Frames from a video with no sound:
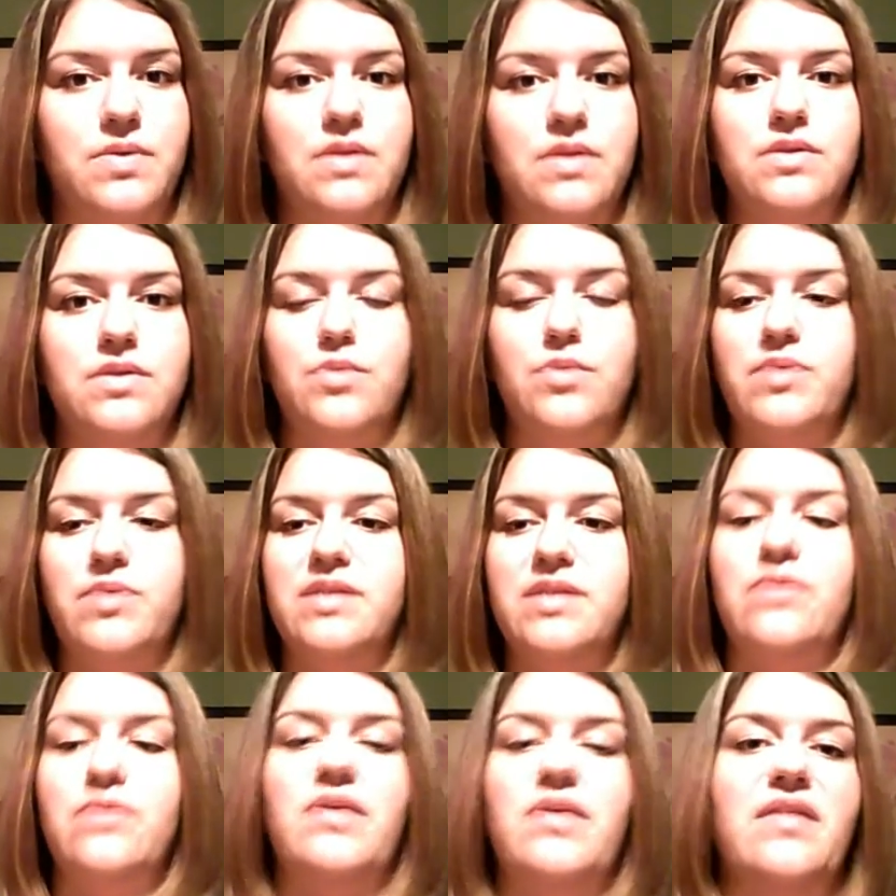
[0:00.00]
So please
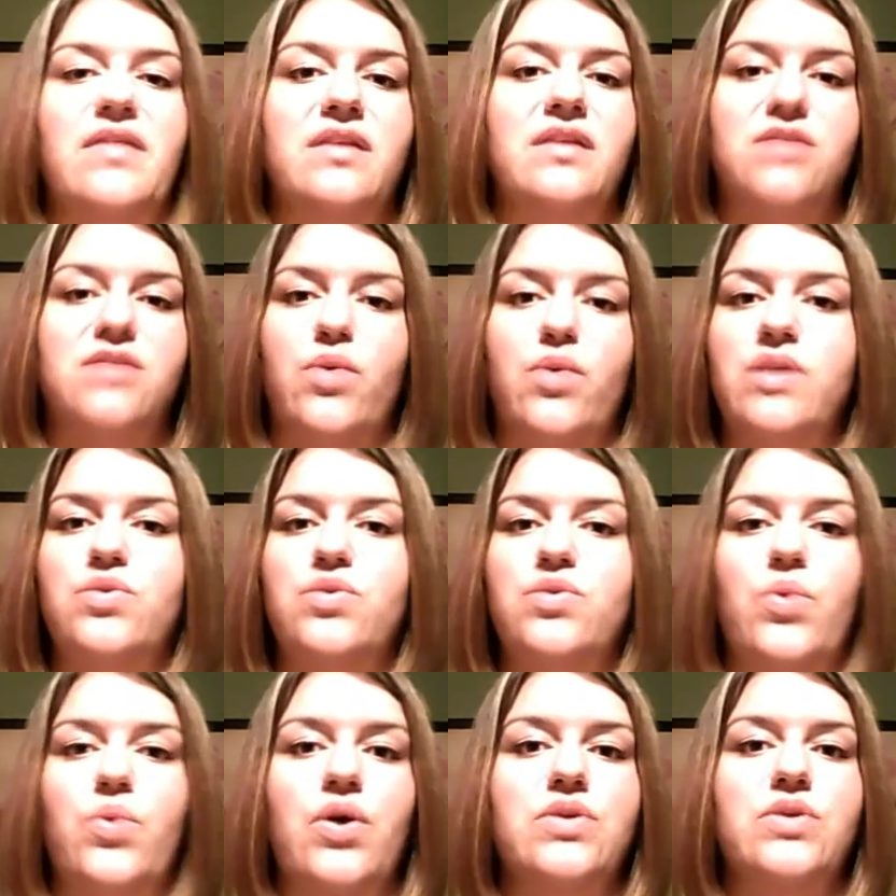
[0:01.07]
don't think that it's going
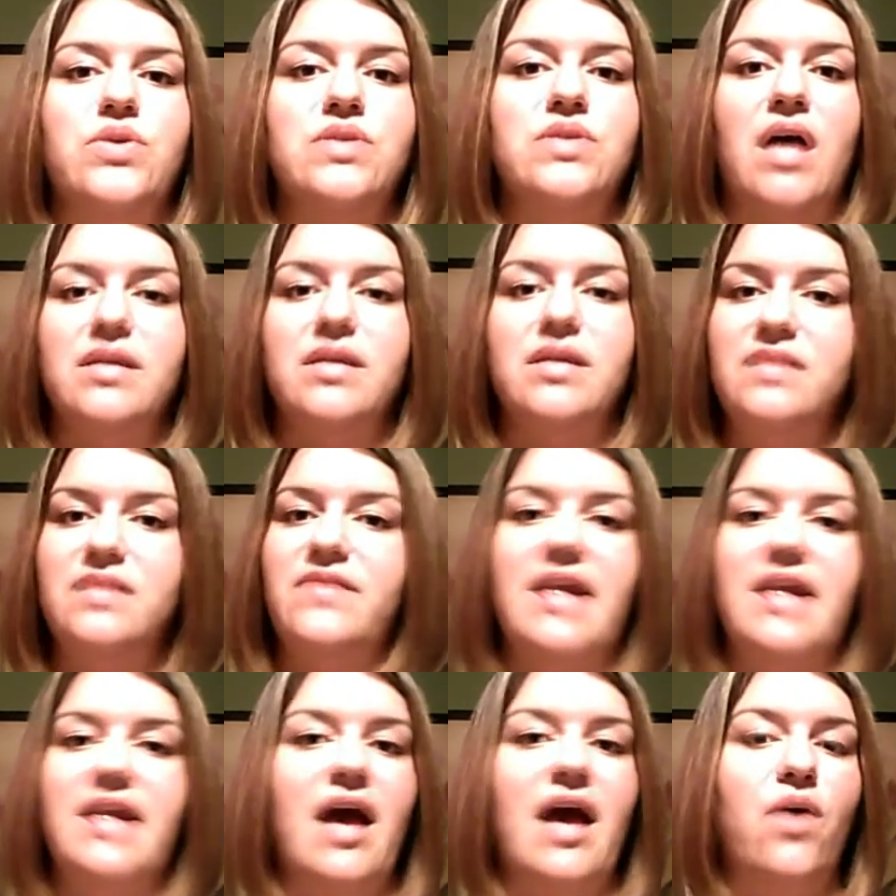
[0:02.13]
towards us living
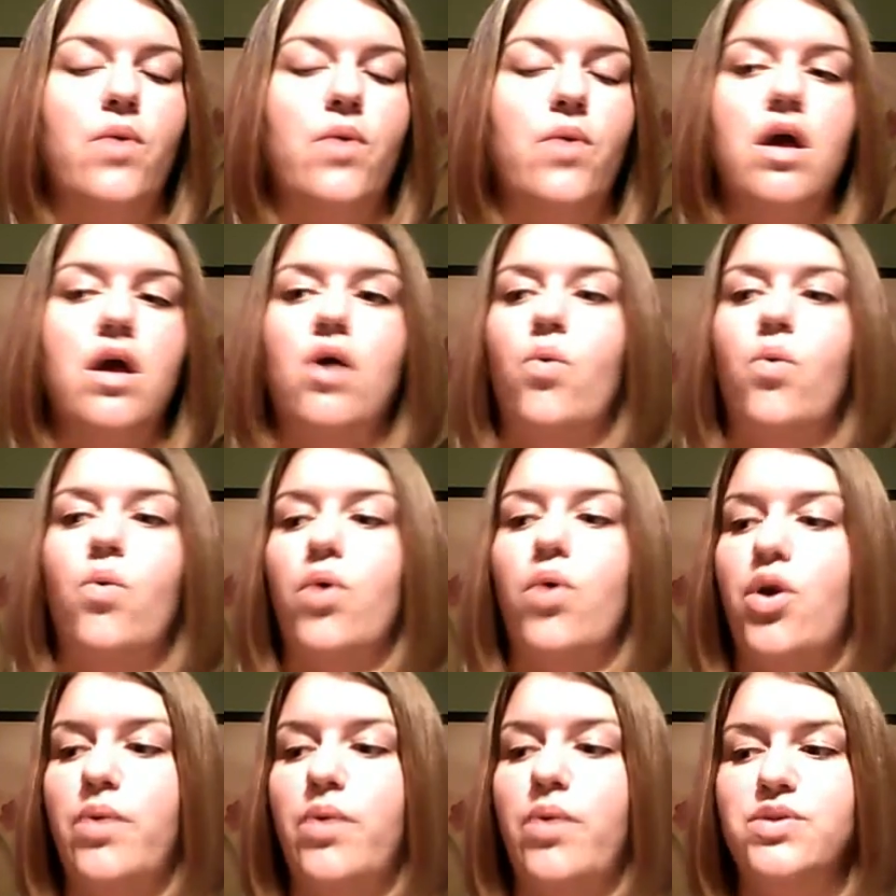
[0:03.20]
now or
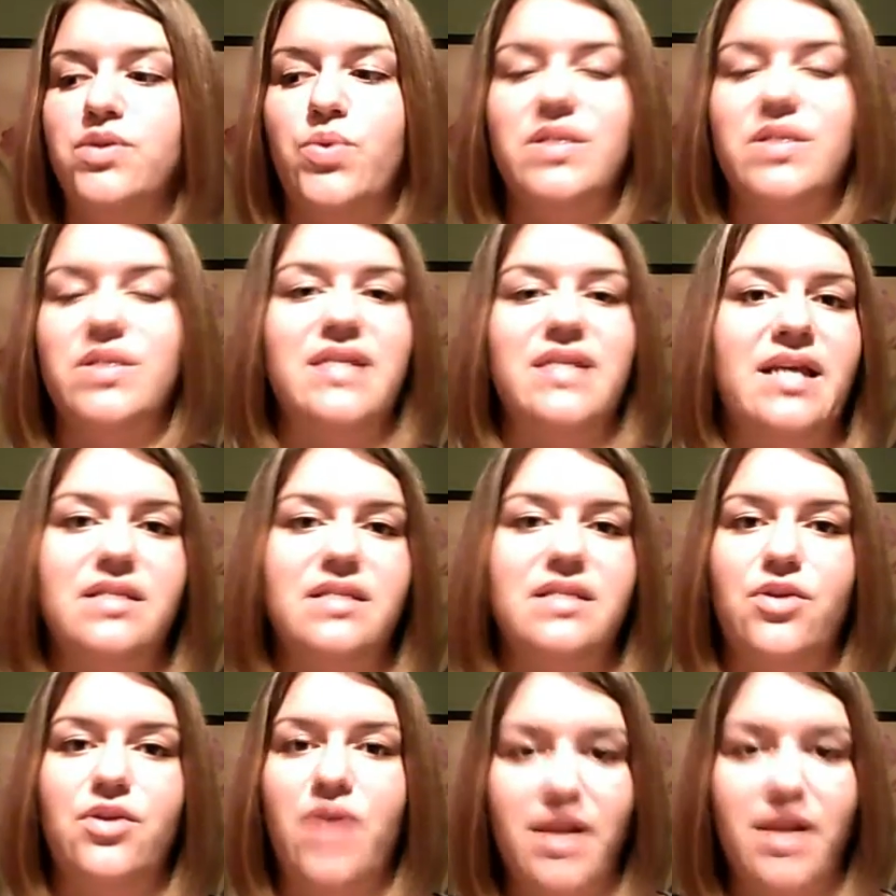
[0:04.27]
going towards things that are
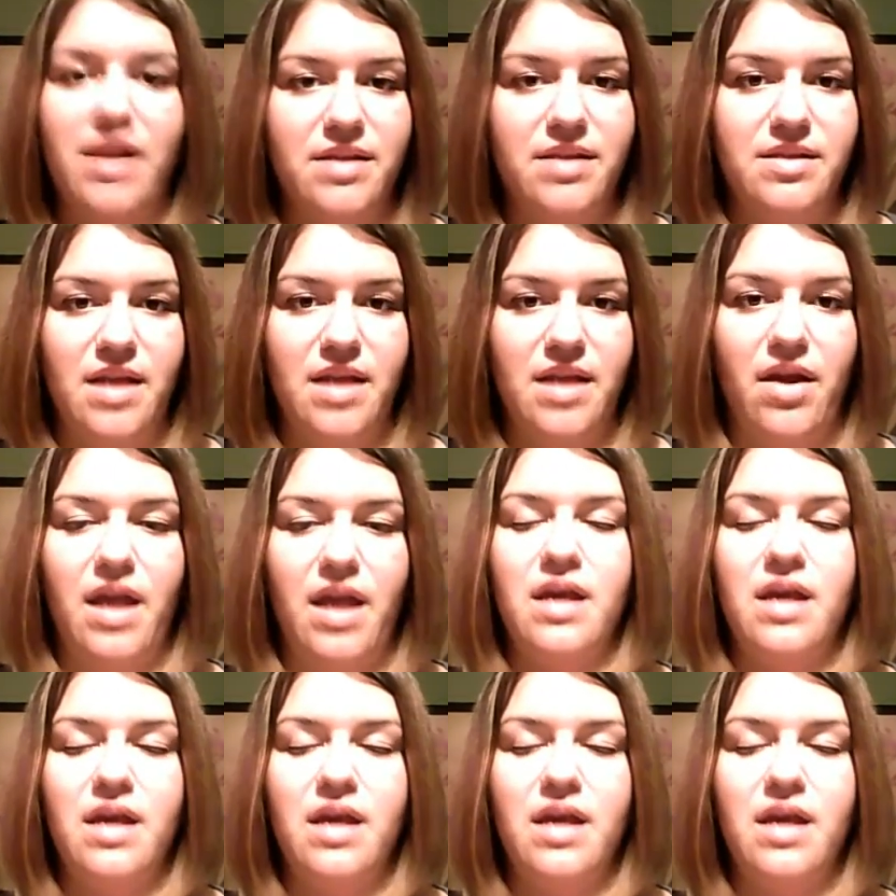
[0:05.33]
not necessary.